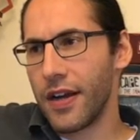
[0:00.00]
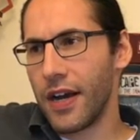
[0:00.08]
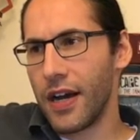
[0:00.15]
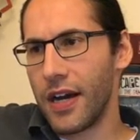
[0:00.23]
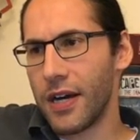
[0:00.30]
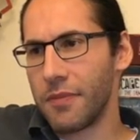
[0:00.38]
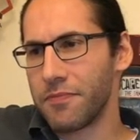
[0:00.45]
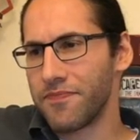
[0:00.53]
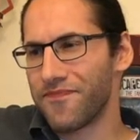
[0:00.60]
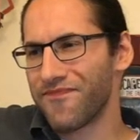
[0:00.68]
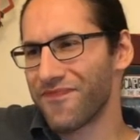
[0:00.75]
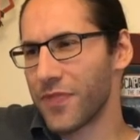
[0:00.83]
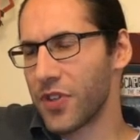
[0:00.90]

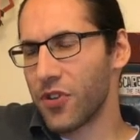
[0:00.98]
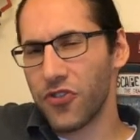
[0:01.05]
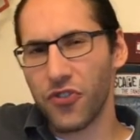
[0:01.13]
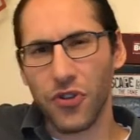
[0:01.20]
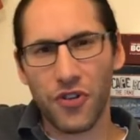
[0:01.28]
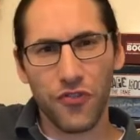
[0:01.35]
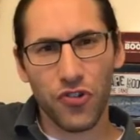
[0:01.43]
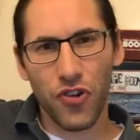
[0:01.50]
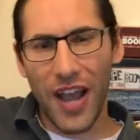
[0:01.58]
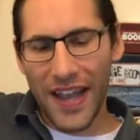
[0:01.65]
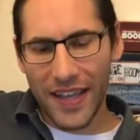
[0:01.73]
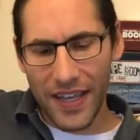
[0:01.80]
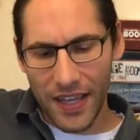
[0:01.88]
you're sort of
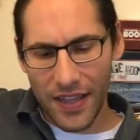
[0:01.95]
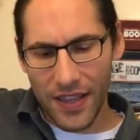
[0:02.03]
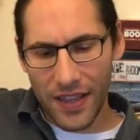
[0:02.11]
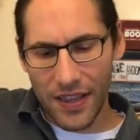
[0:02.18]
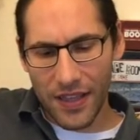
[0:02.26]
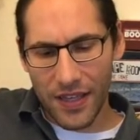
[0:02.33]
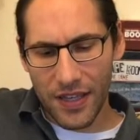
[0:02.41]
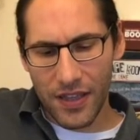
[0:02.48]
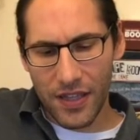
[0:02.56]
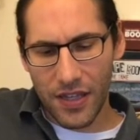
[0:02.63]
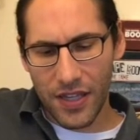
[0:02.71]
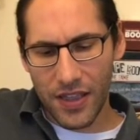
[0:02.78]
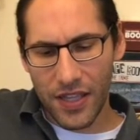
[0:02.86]
tracking
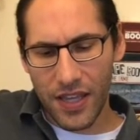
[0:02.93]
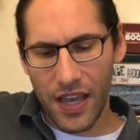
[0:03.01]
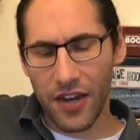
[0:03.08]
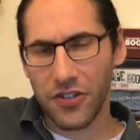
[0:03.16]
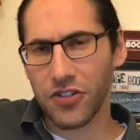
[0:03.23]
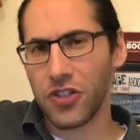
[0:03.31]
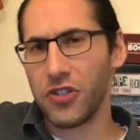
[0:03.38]
the character.